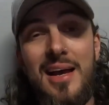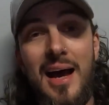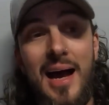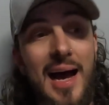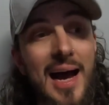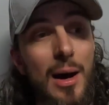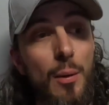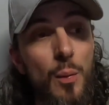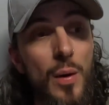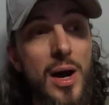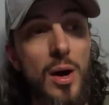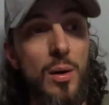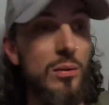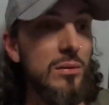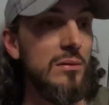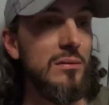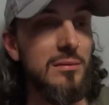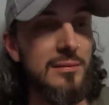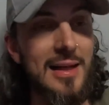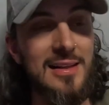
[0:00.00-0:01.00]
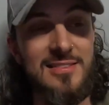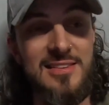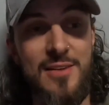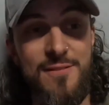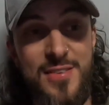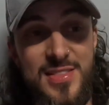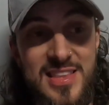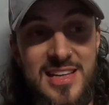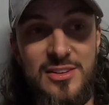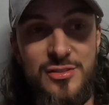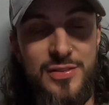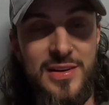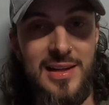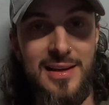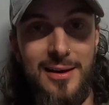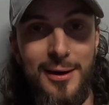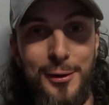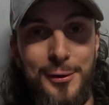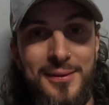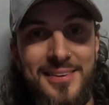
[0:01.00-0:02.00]
Uh, well, that's it for this
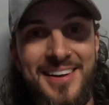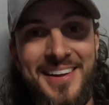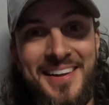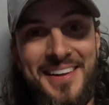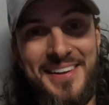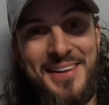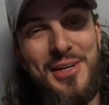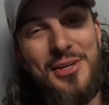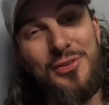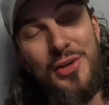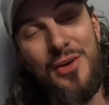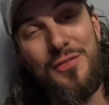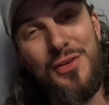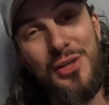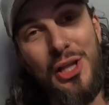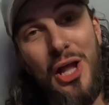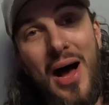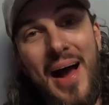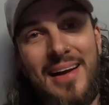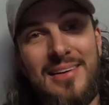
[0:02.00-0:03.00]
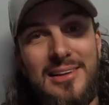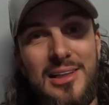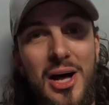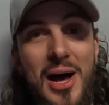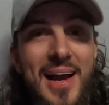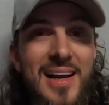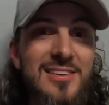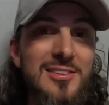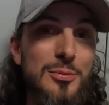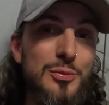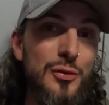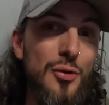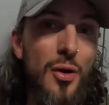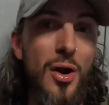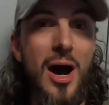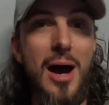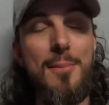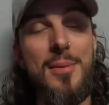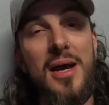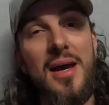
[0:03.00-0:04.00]
video. So if you like, like,
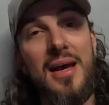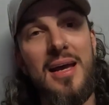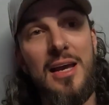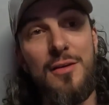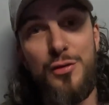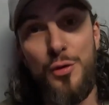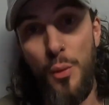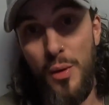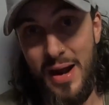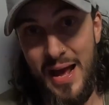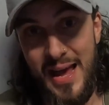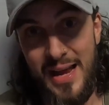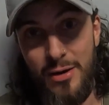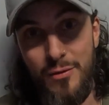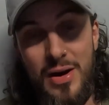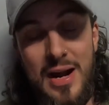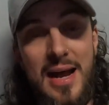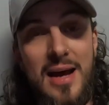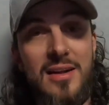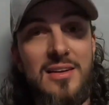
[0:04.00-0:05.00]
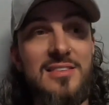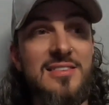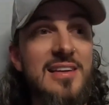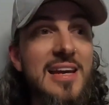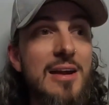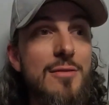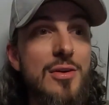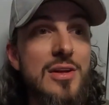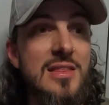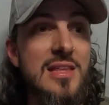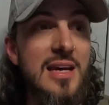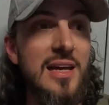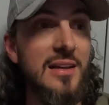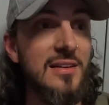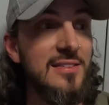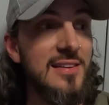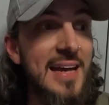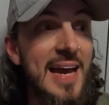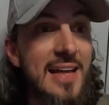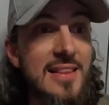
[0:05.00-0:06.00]
subscribe. If you want to hang around and see everything
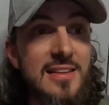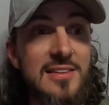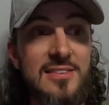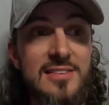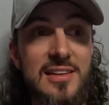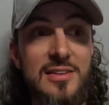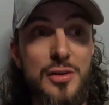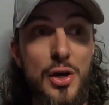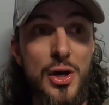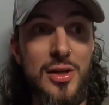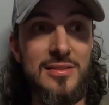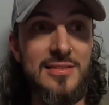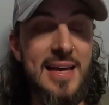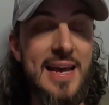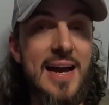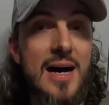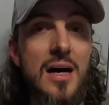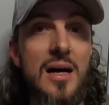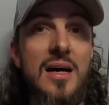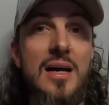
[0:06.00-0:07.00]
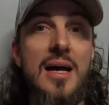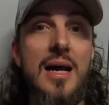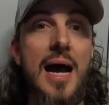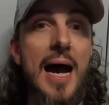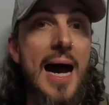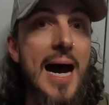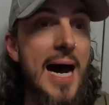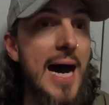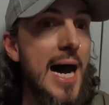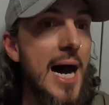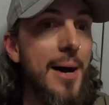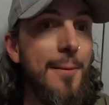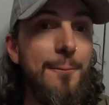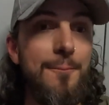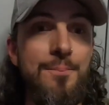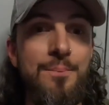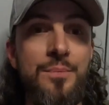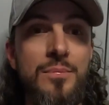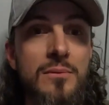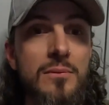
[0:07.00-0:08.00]
and see how this thing turns out.
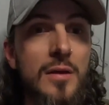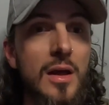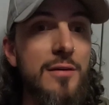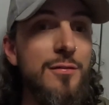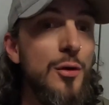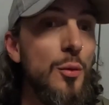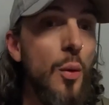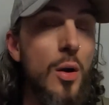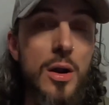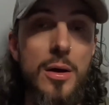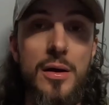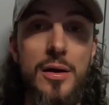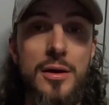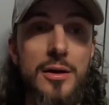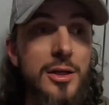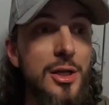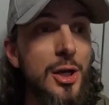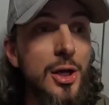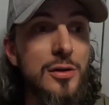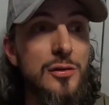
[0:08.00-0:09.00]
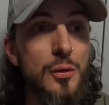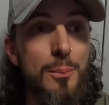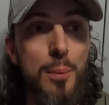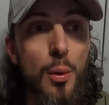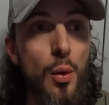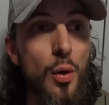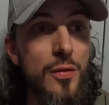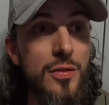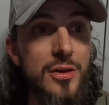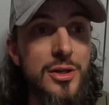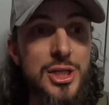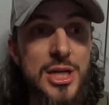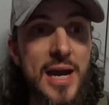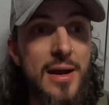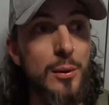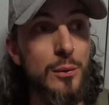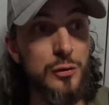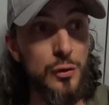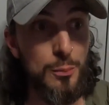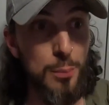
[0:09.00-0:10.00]
Um, if you want to, you know, support the
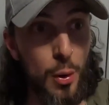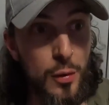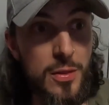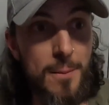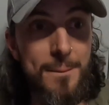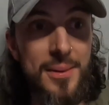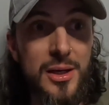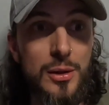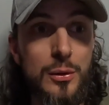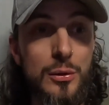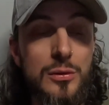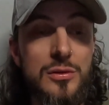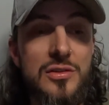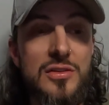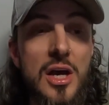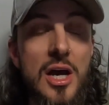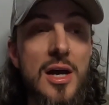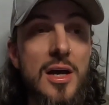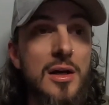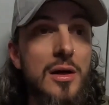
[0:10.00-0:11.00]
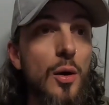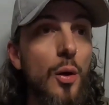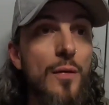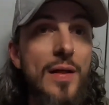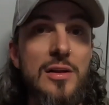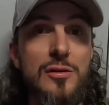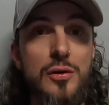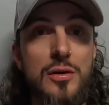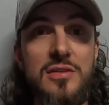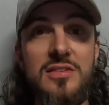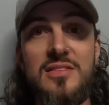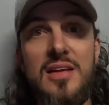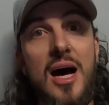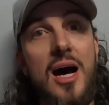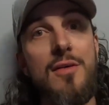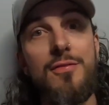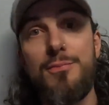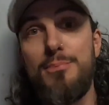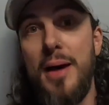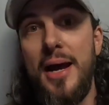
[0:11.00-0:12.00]
channel, support the builds, all that sort of
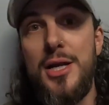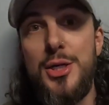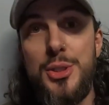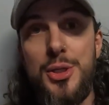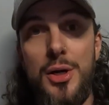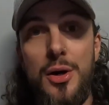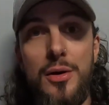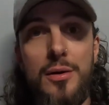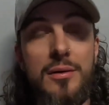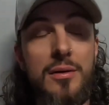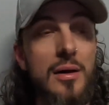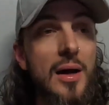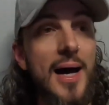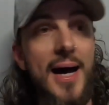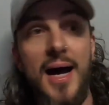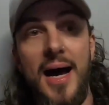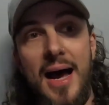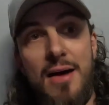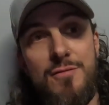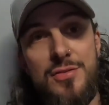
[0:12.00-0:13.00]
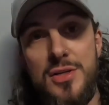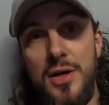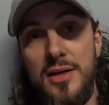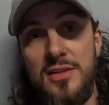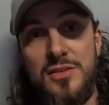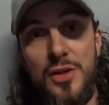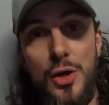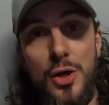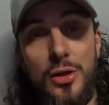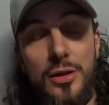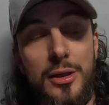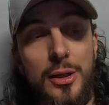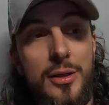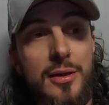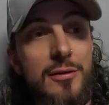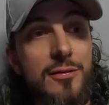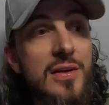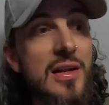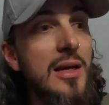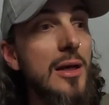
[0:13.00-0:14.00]
stuff, Patreon, uh, advertised earlier
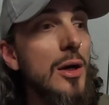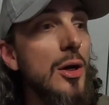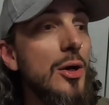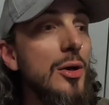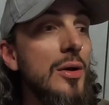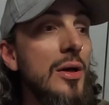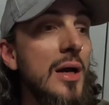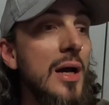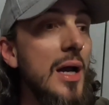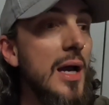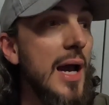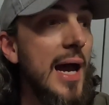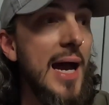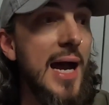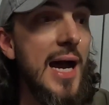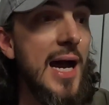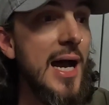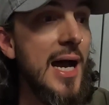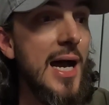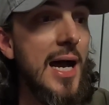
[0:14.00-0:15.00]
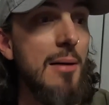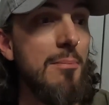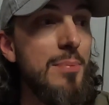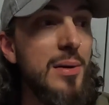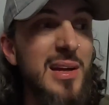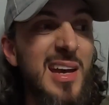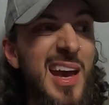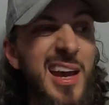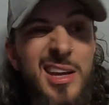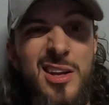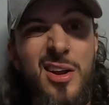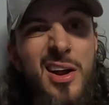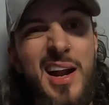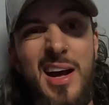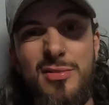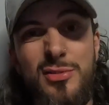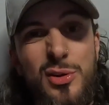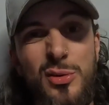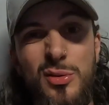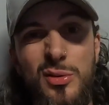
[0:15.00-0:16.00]
in the video. Uh, but yeah, you don't
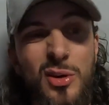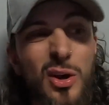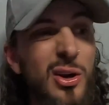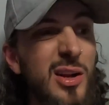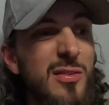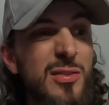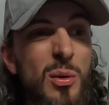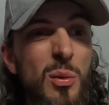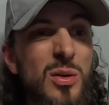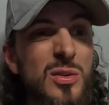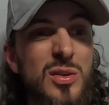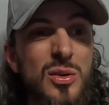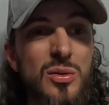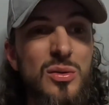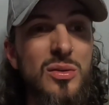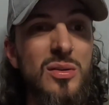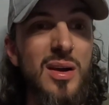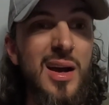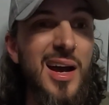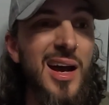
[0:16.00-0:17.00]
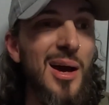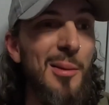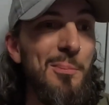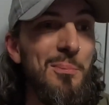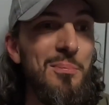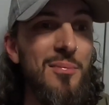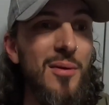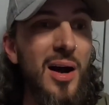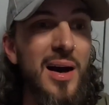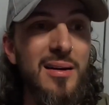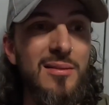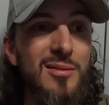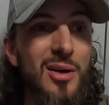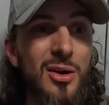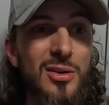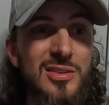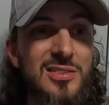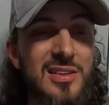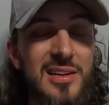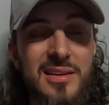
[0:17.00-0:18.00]
have to, only if you want to. Um, I
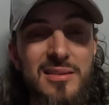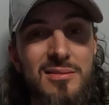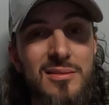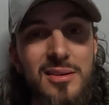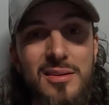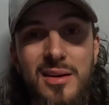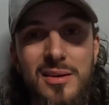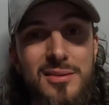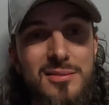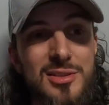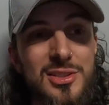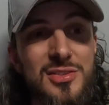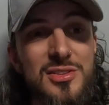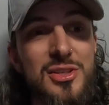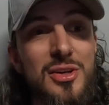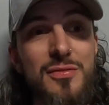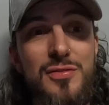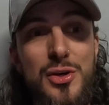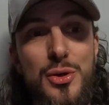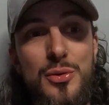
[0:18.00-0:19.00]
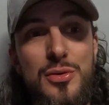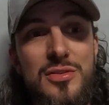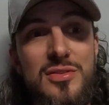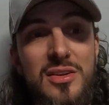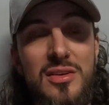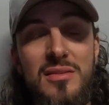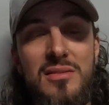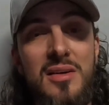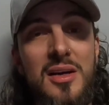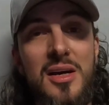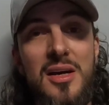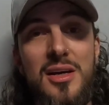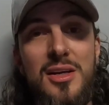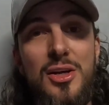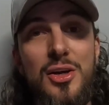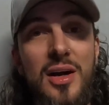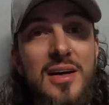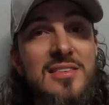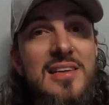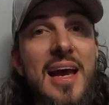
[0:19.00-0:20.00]
honestly, just your views and
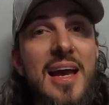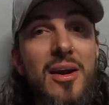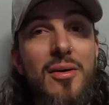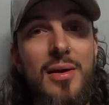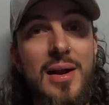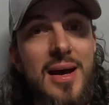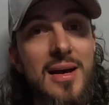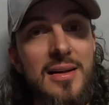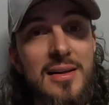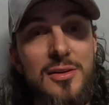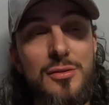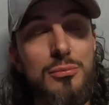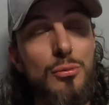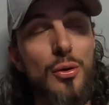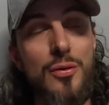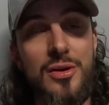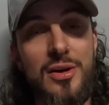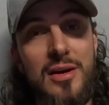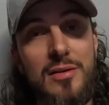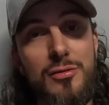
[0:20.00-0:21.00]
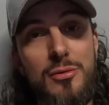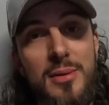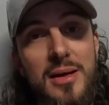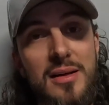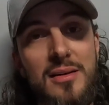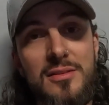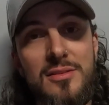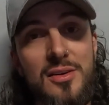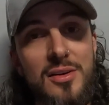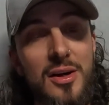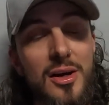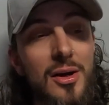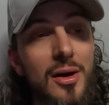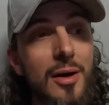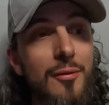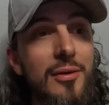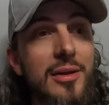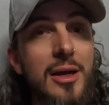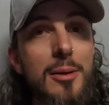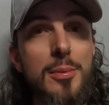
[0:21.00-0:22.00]
you guys hanging around is more than enough for me. So
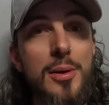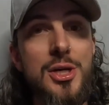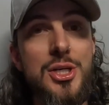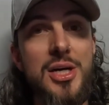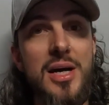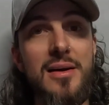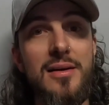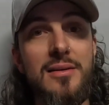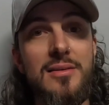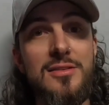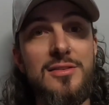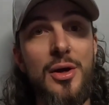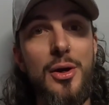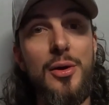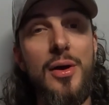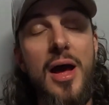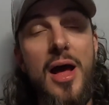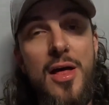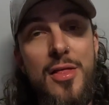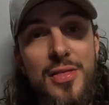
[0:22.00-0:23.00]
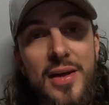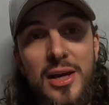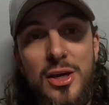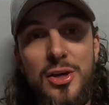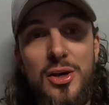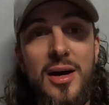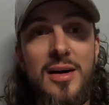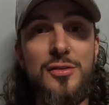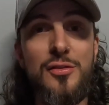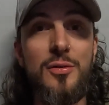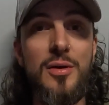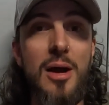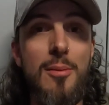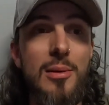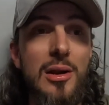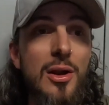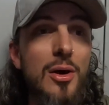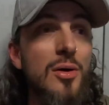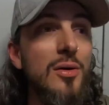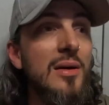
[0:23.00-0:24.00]
I really appreciate it. So thank you guys for
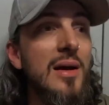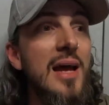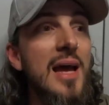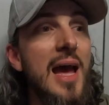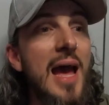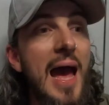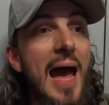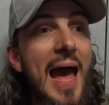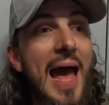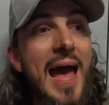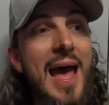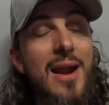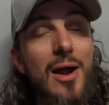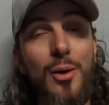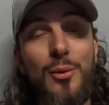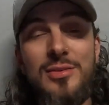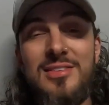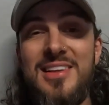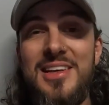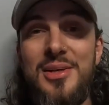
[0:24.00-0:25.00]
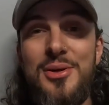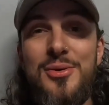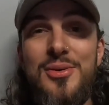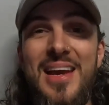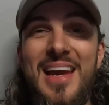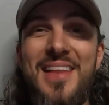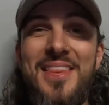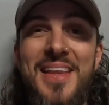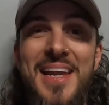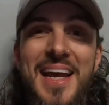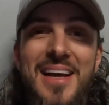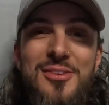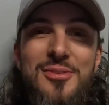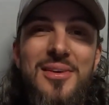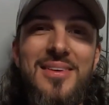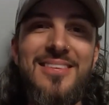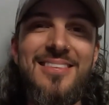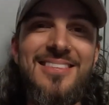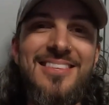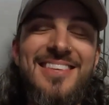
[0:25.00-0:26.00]
coming along and I will see you in the next
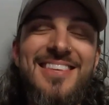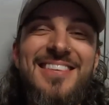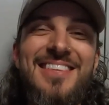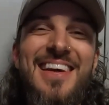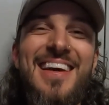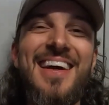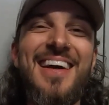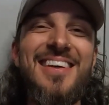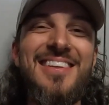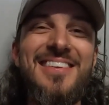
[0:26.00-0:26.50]
one. See you